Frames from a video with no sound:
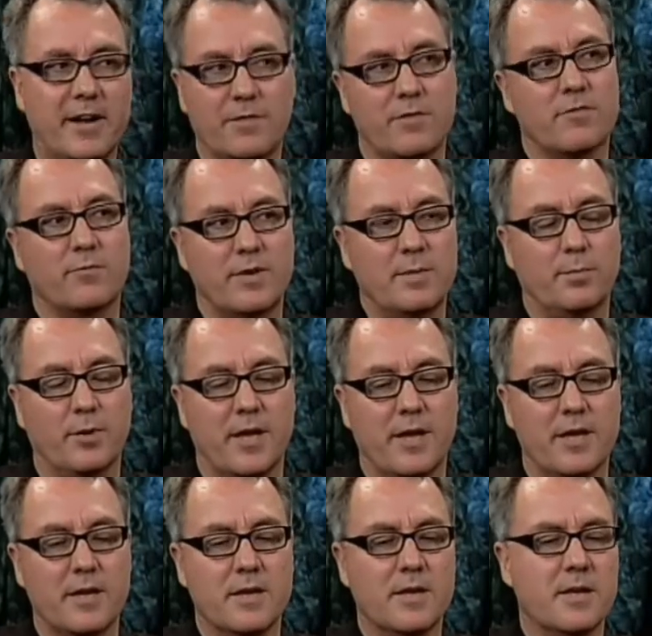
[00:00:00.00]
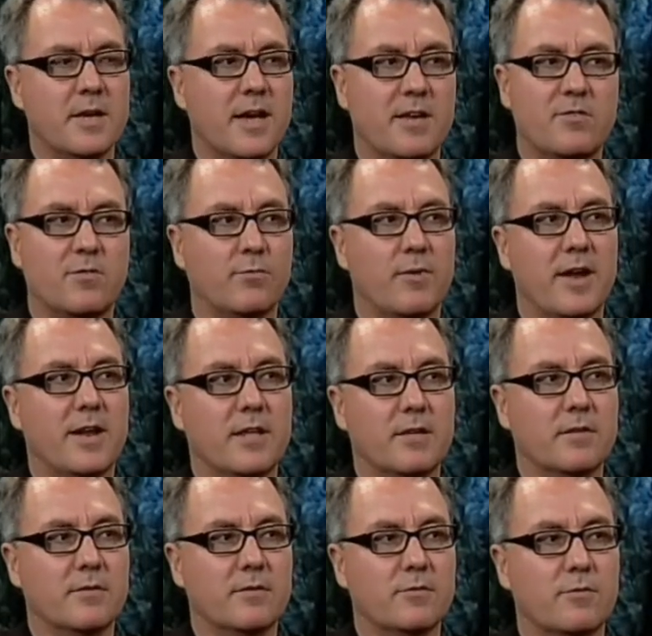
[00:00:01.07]
writing the screenplay as you're
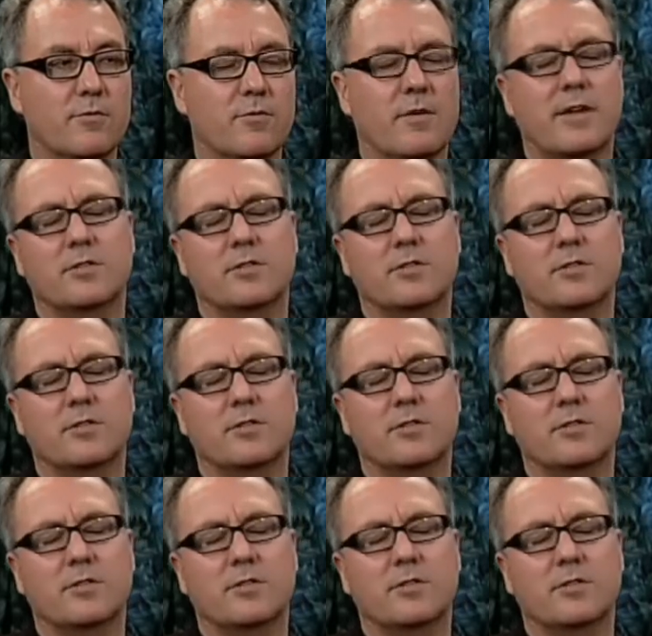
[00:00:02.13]
writing your,